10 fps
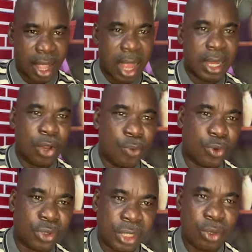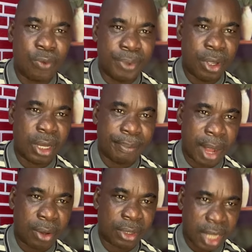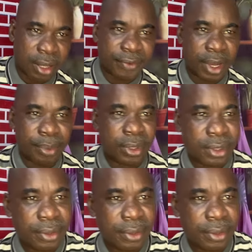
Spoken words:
and they hope to see Obi on the ballot. Thank you very much.